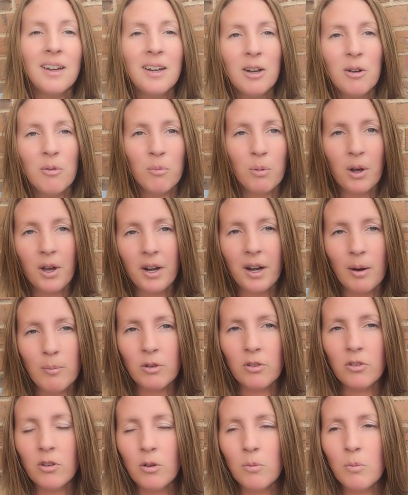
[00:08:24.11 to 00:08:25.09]
But I'm
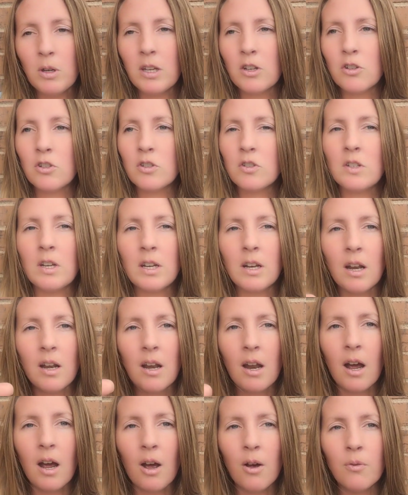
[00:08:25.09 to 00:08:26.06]
assuming you just need
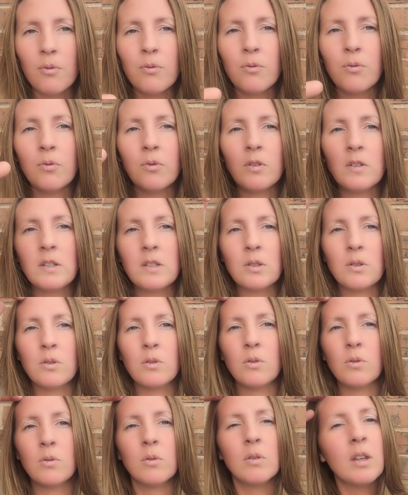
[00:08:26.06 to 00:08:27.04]
enough
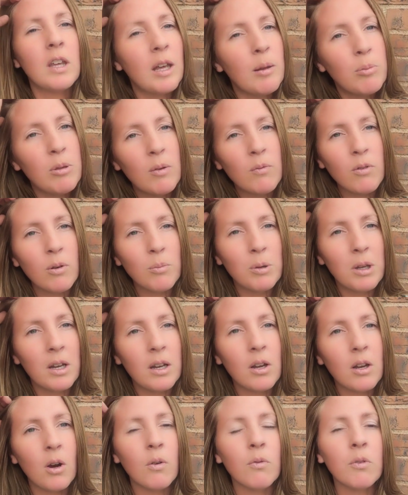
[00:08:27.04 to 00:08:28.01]
to keep them from
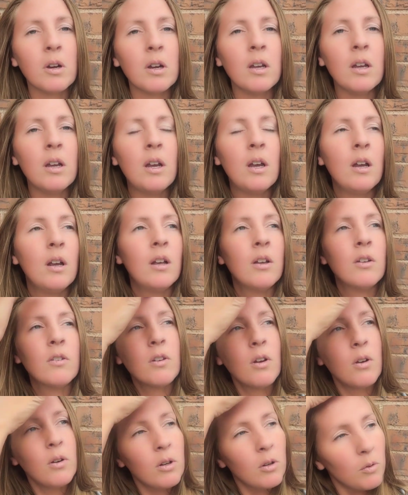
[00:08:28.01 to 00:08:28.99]
getting over it.
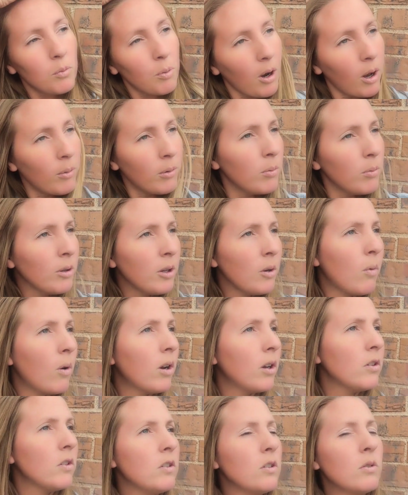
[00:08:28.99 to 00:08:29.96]
So you'd probably want
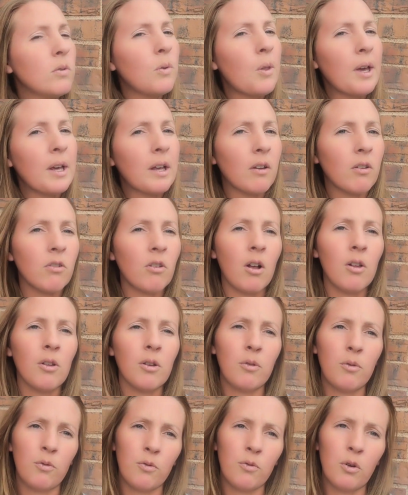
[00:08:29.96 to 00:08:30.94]
to do like a solid
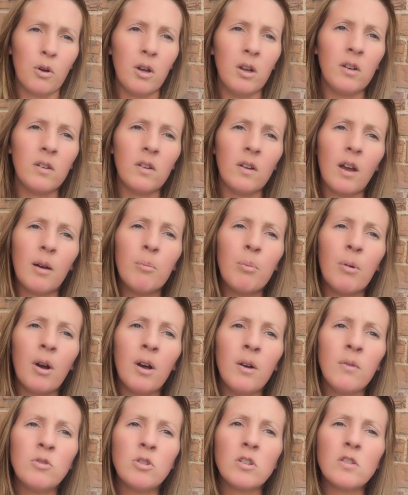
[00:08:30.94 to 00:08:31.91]
foot
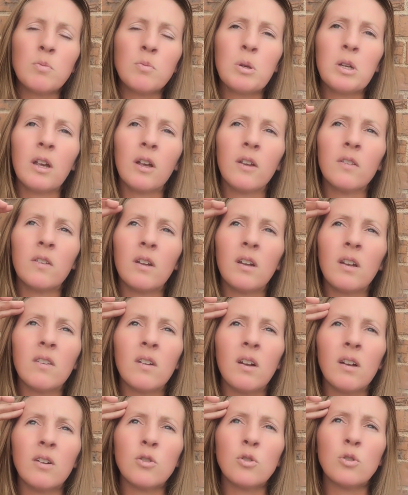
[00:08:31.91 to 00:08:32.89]
above just because then it's
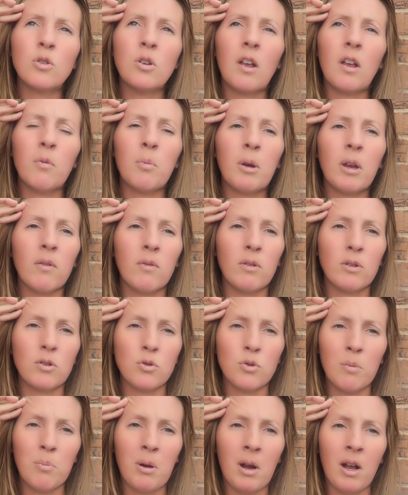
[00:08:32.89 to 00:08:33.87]
not as big of a
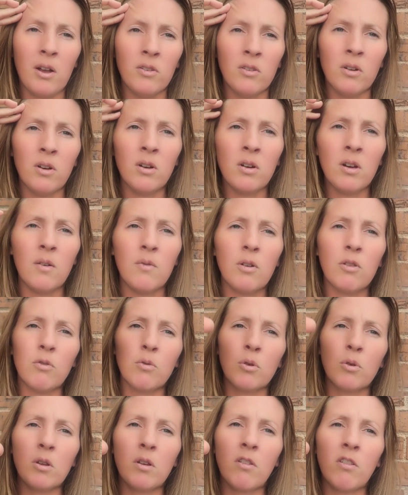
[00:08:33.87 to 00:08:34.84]
trip hazard. If it's
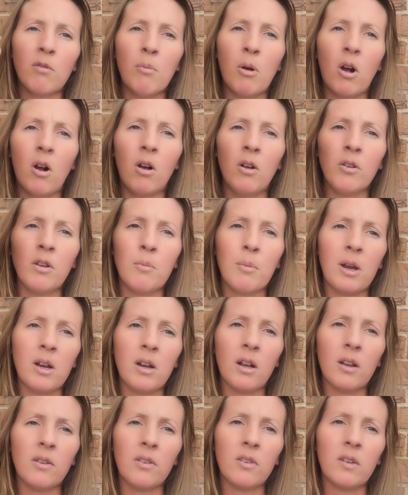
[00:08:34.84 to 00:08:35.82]
really small, you might
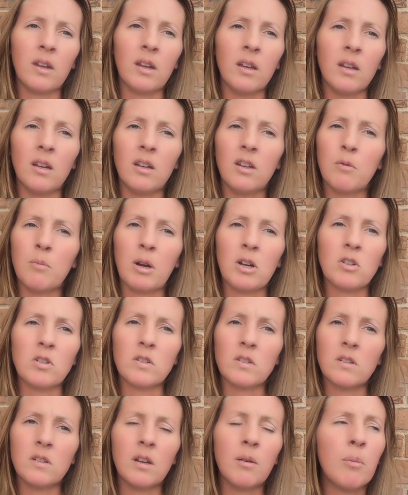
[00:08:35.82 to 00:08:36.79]
not see it and you might just,
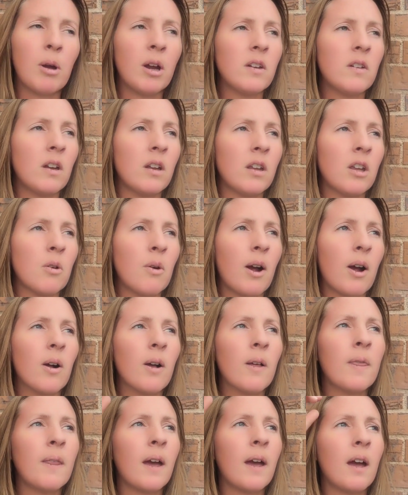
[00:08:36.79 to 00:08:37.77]
it might take you out
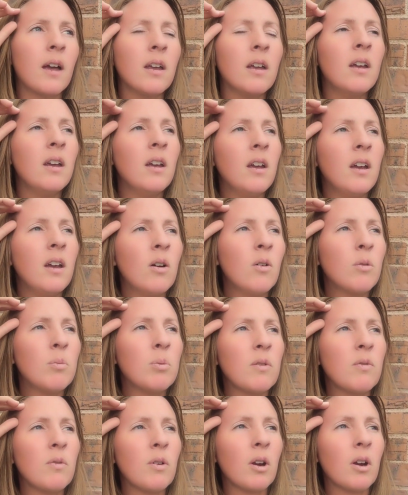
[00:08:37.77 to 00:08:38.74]
and that would
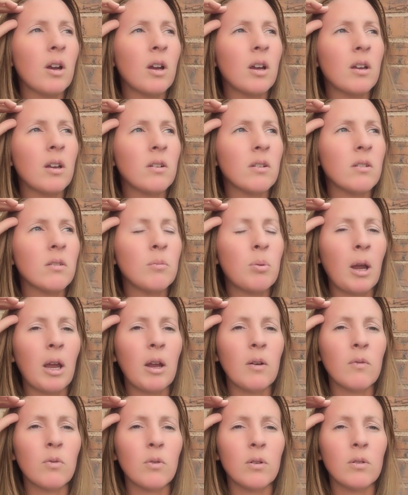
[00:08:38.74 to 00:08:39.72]
be very
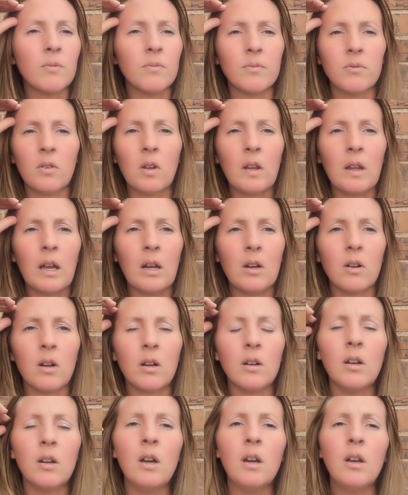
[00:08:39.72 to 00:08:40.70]
painful to land on.
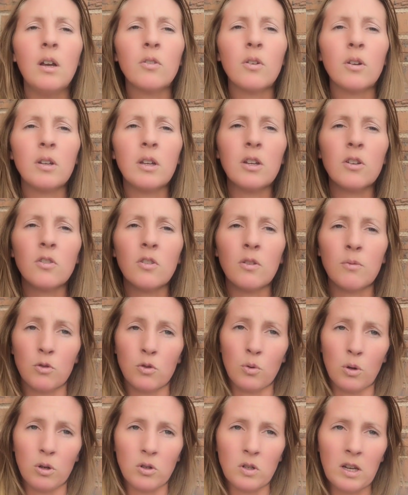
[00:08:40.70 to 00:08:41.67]
So I'd get some
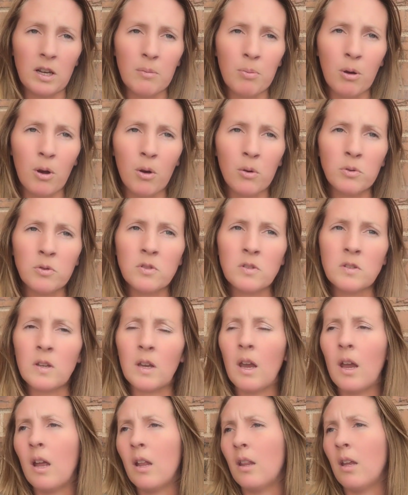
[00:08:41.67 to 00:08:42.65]
short T-posts
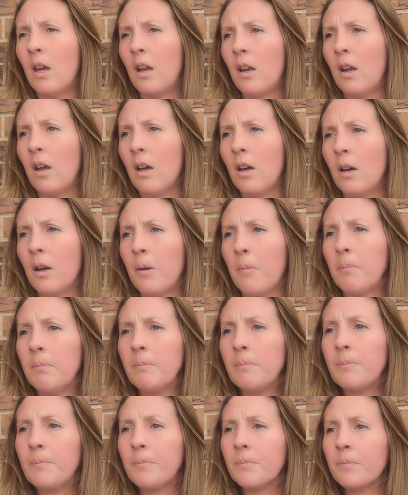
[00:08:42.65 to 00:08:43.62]
and then um,
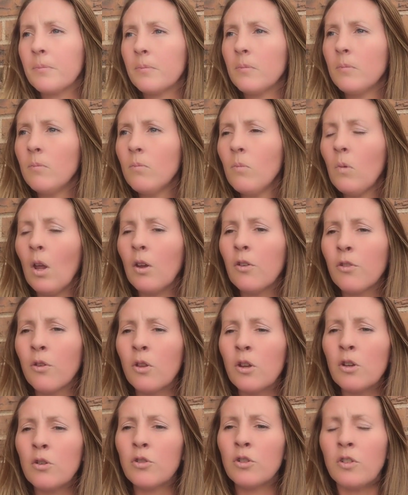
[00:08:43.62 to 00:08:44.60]
so
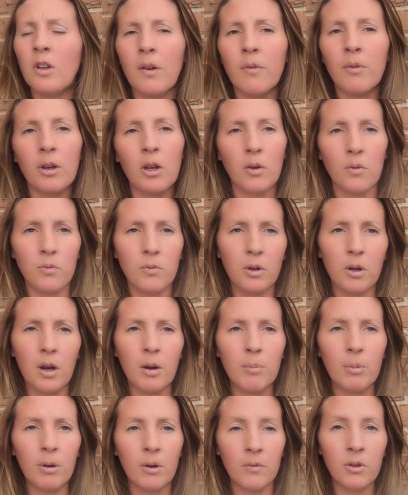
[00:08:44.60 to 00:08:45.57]
that you just have like a foot
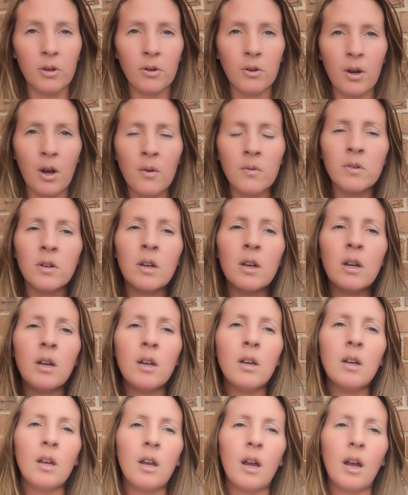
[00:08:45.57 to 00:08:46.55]
above the ground
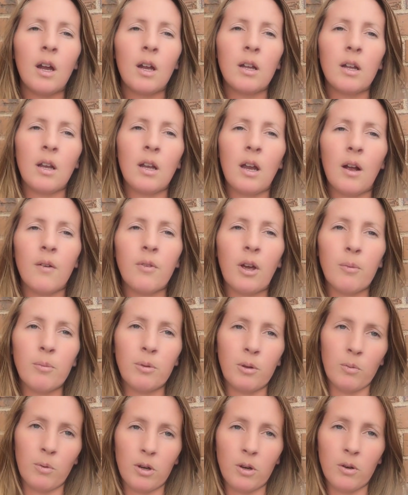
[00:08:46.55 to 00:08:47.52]
and have that be
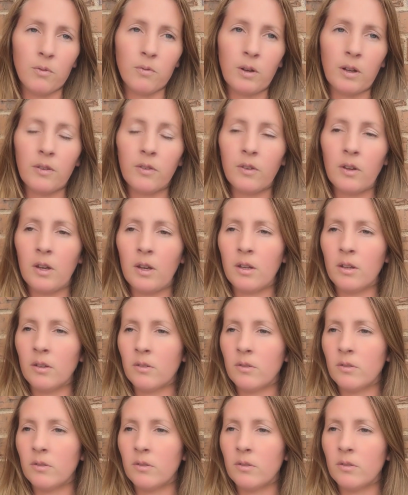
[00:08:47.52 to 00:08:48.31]
where your fencing